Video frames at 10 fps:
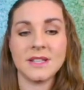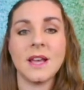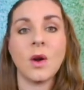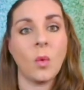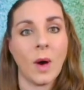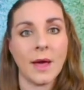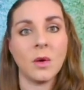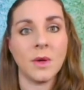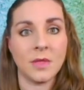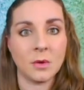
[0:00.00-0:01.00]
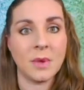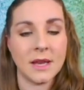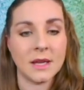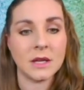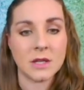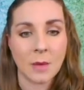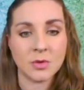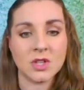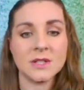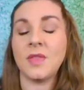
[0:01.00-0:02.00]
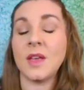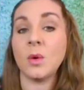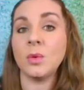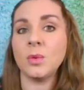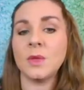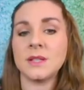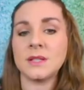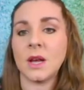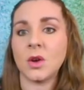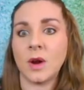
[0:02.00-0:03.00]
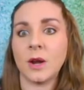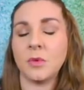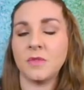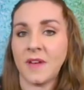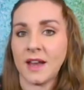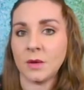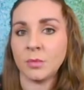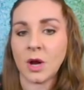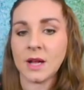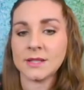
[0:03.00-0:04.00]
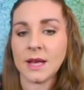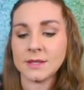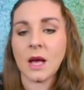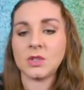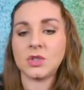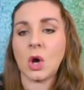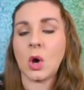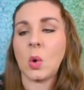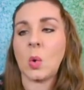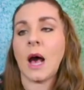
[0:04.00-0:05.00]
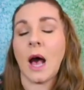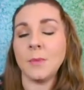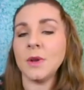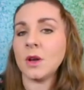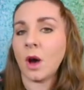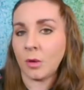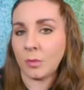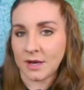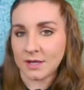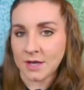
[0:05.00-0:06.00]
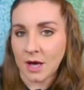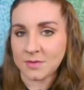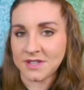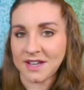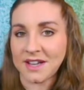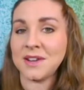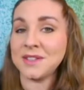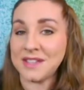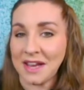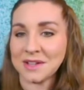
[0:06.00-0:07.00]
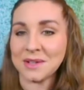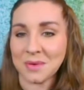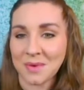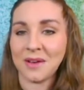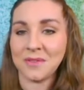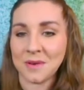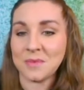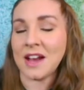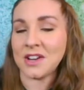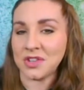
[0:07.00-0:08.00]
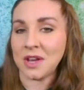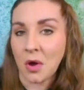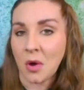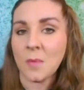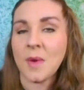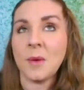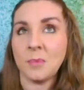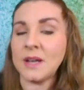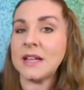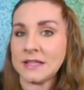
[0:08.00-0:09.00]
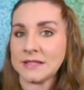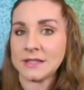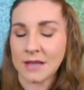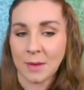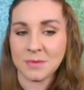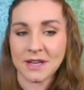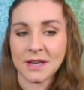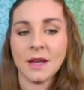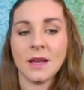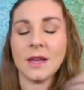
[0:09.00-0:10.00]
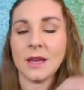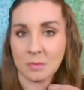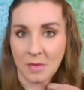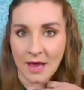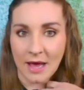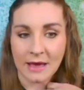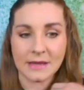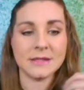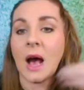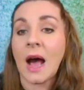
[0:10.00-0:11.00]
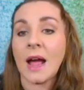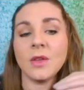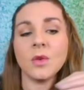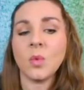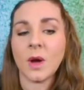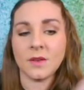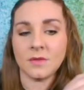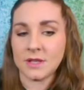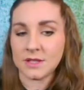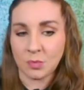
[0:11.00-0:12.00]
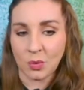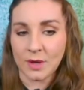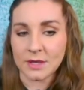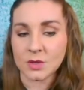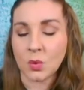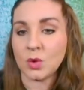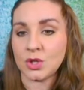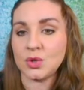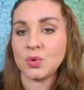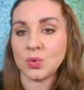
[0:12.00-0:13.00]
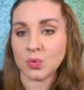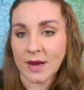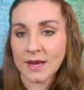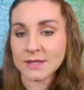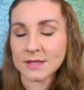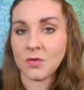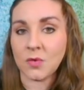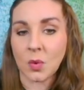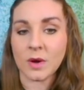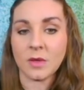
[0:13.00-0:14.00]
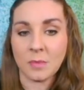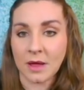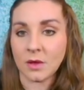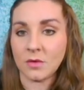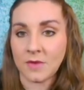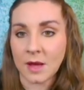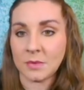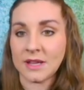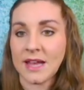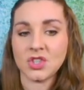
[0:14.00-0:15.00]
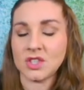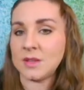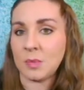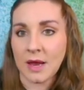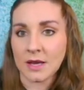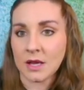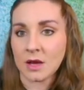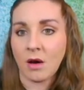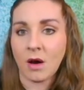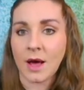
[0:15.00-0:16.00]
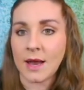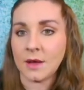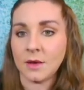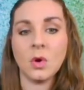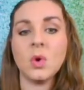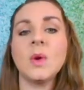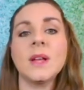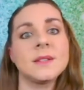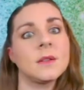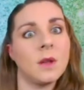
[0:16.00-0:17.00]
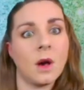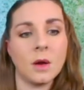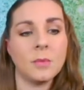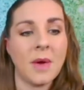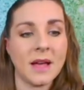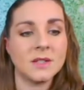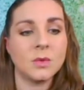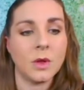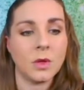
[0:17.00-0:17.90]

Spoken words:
take a while with their pending adoptions. They go through this incredible vetting process. So I'm going to call Ben adopted. It'll take a little while for him to actually get home, but he's adopted. In my eyes, either one of these boys would do great for the Bello family, just depending on who gets along best with